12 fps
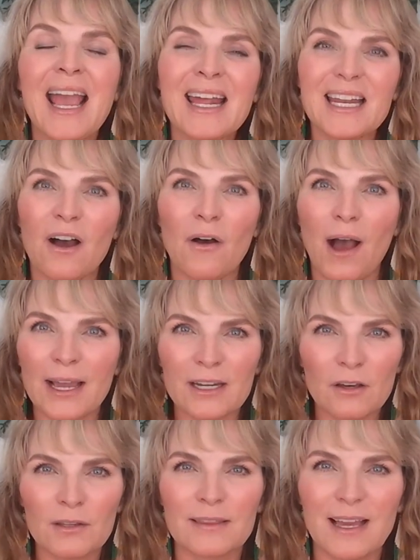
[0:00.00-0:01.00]
Now, I
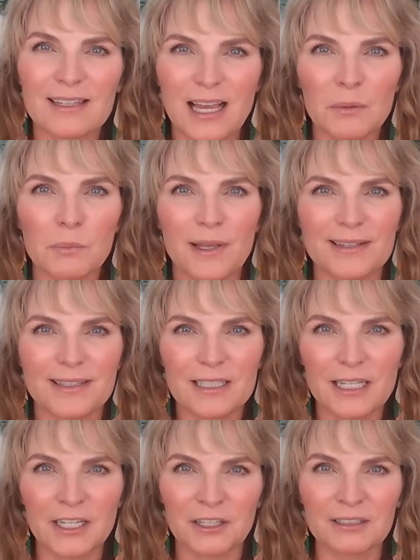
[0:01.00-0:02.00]
know that that's unpleasant to
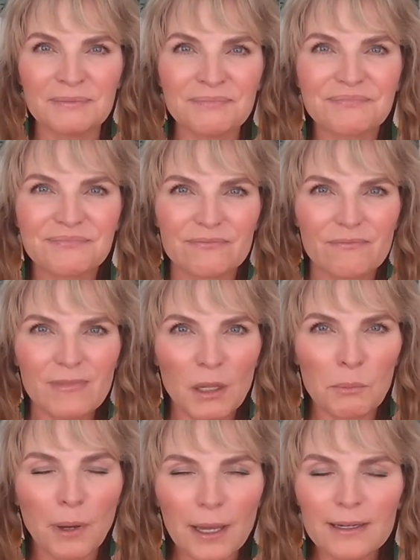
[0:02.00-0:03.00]
hear,
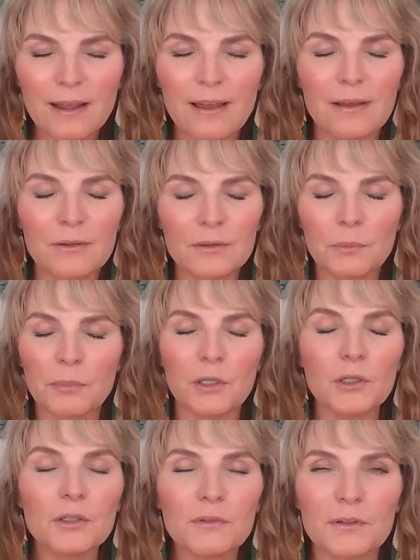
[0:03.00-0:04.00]
but the
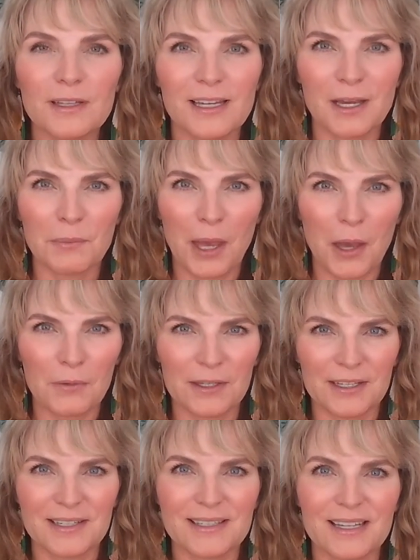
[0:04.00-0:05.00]
beautiful thing about
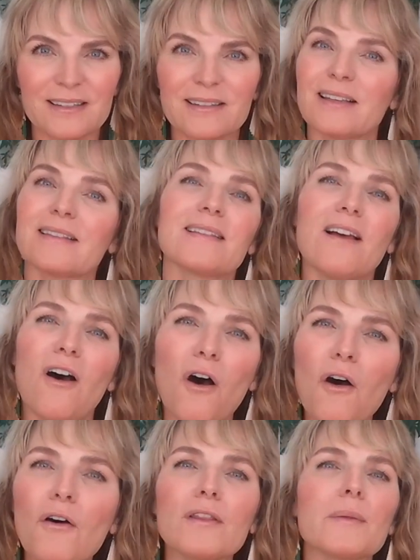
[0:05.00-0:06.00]
this is that
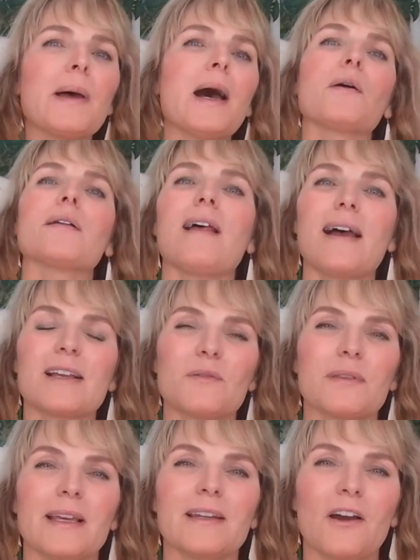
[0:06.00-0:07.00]
all the power lies
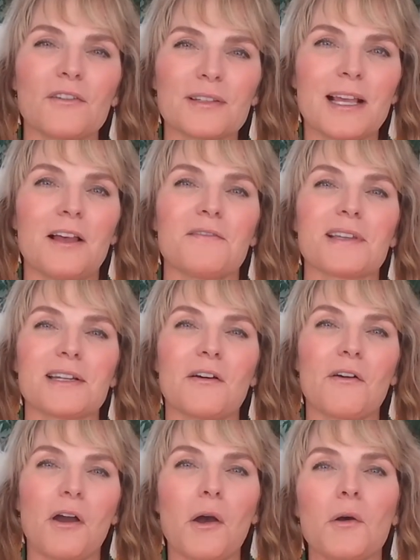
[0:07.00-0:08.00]
within ourselves and
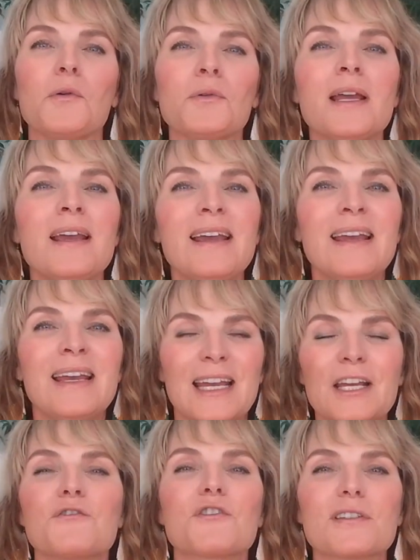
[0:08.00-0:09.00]
our own
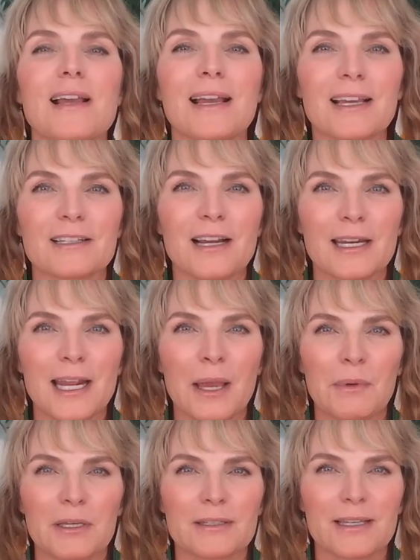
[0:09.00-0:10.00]
intrapsychic
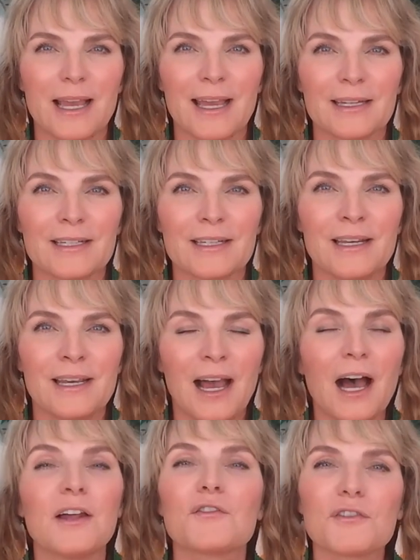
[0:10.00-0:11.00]
dynamics and
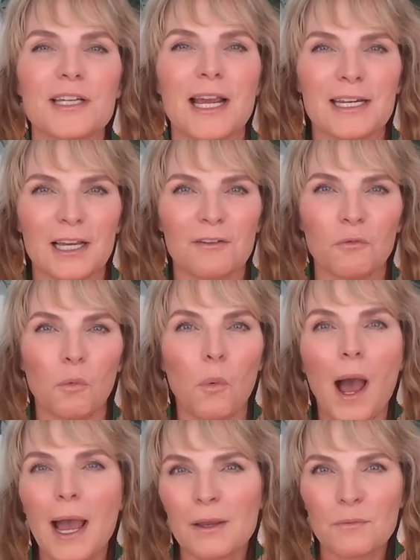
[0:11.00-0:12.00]
understanding of
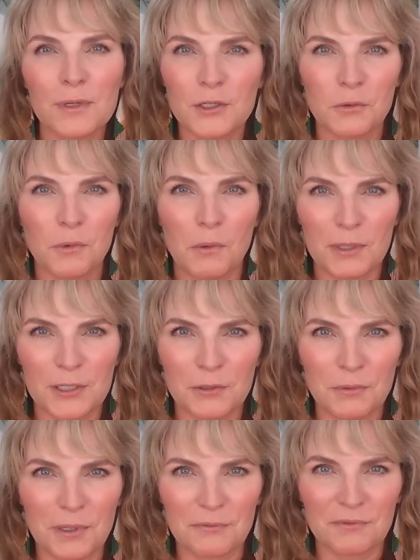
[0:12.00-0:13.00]
why we do what we
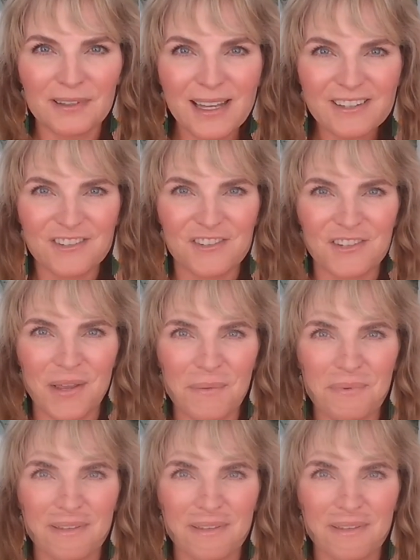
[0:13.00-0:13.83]
do in relationship.